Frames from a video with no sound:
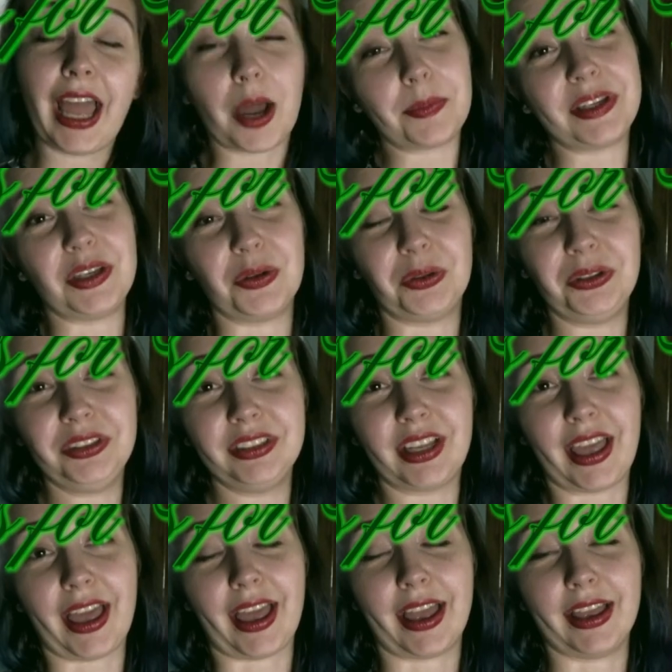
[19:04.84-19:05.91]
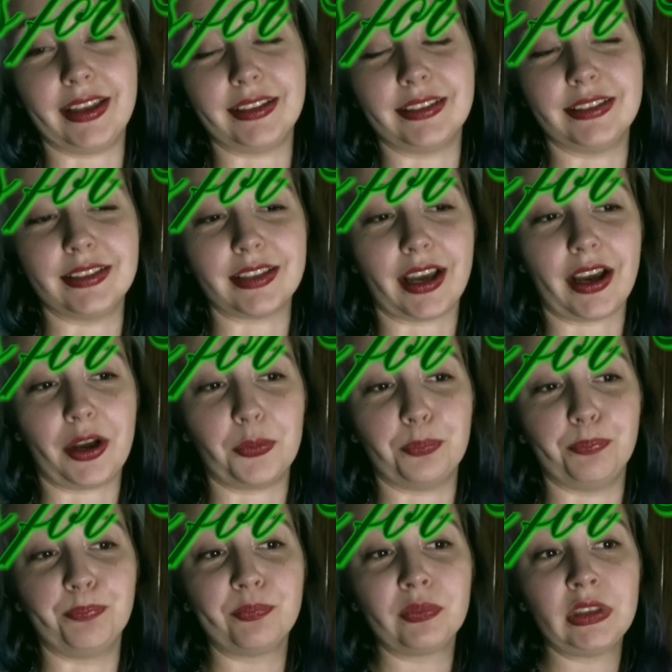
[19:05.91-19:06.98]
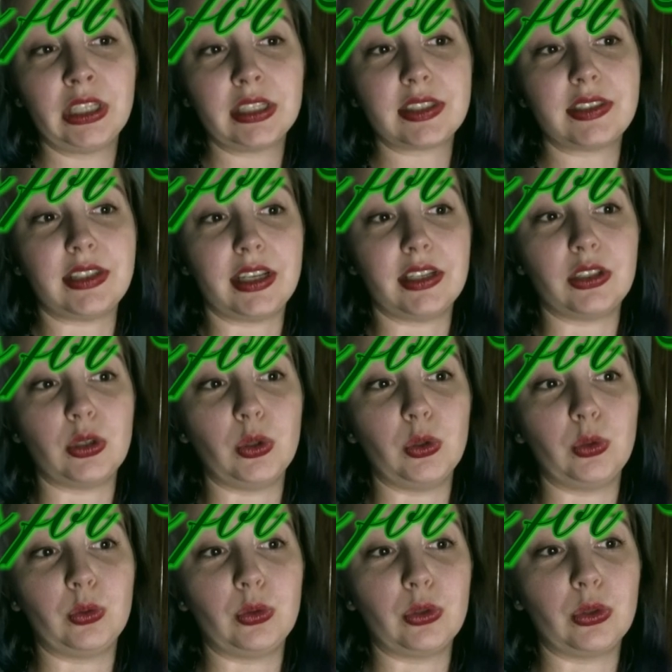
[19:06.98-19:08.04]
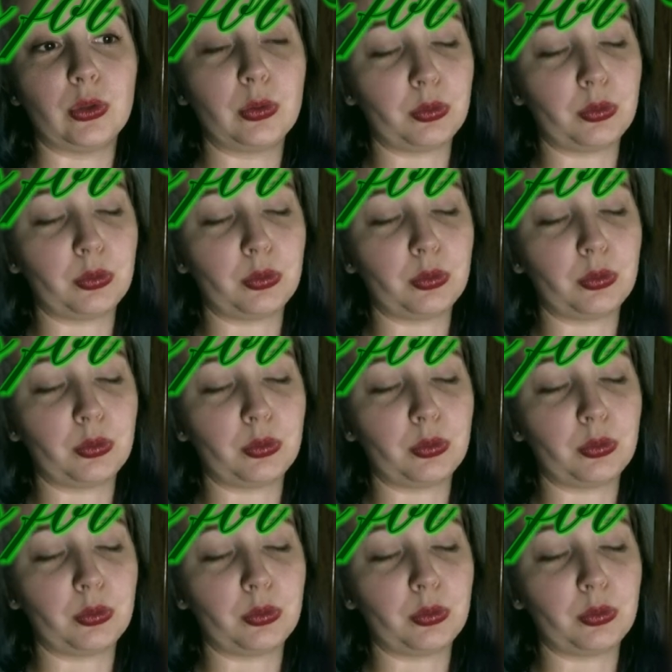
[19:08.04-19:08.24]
Happy Yule, and um, stay tuned.